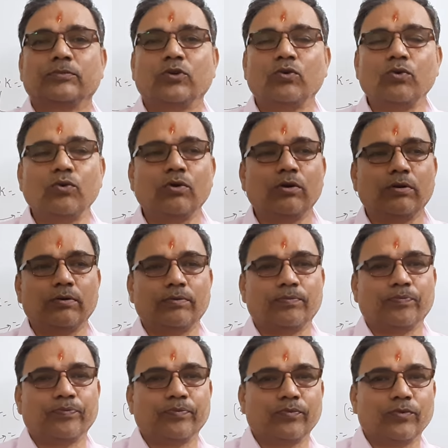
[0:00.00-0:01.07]
cool
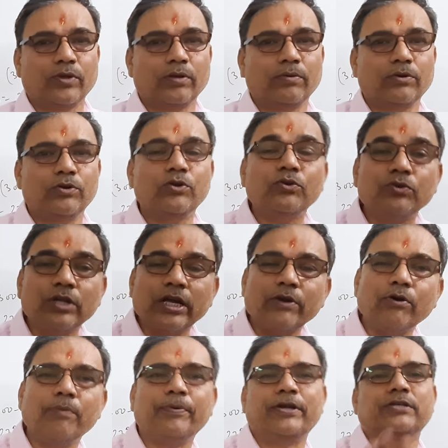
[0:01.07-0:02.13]
due to the
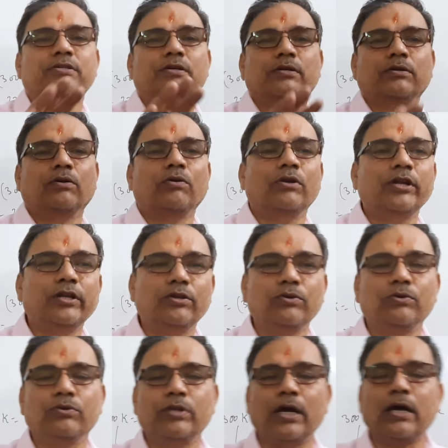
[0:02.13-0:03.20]
evaporation, only due
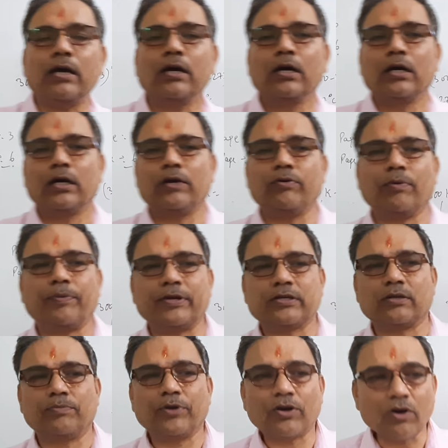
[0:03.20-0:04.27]
to the
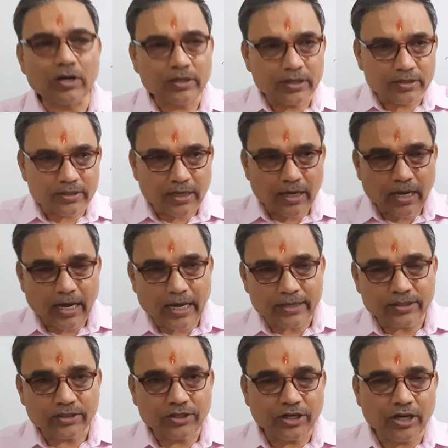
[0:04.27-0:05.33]
evaporation, because this
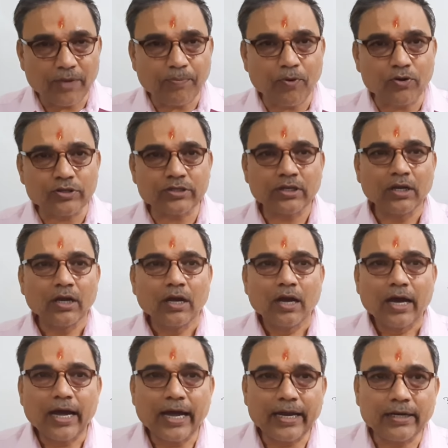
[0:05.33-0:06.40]
has tiny pores
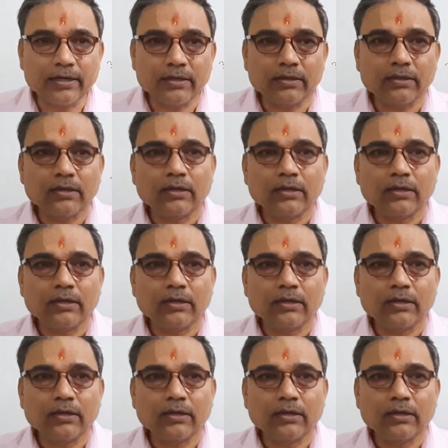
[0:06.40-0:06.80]
and